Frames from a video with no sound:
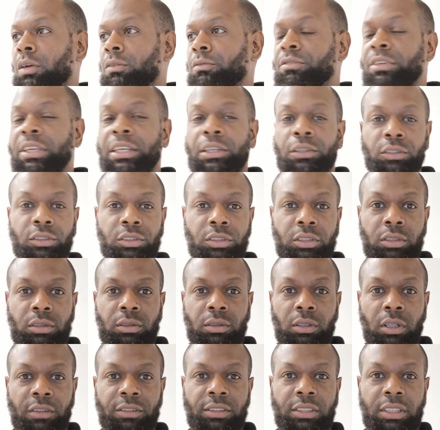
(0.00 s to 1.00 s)
fields
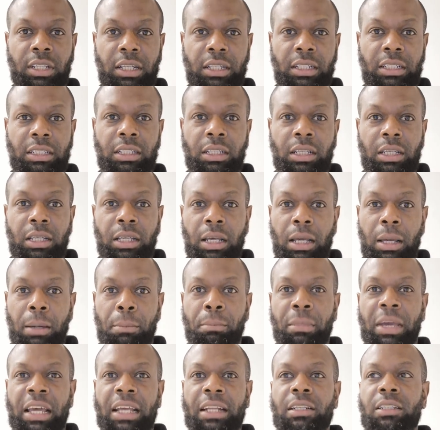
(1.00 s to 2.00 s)
of study.
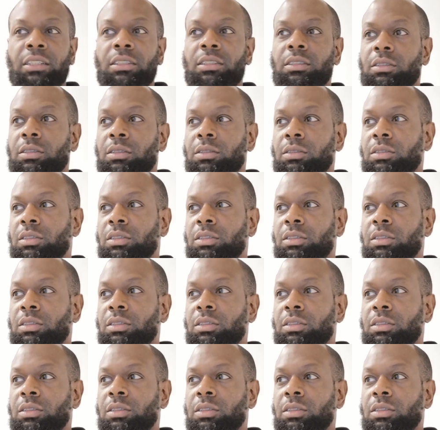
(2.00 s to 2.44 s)
Men